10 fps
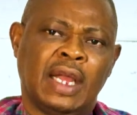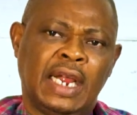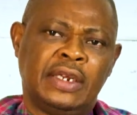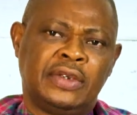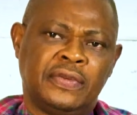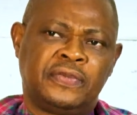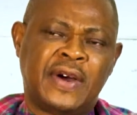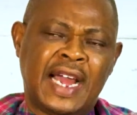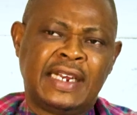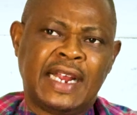and to
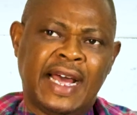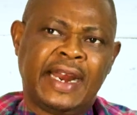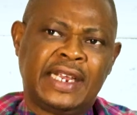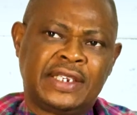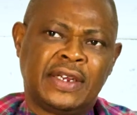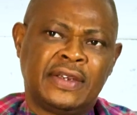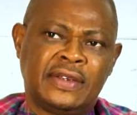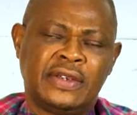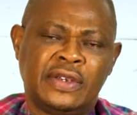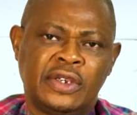find
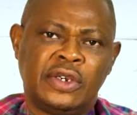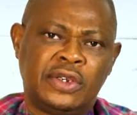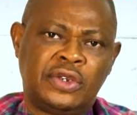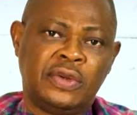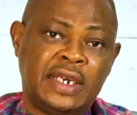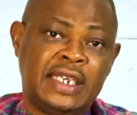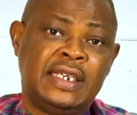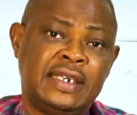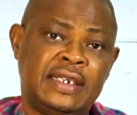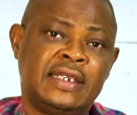direction to
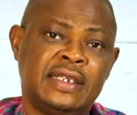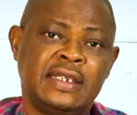lead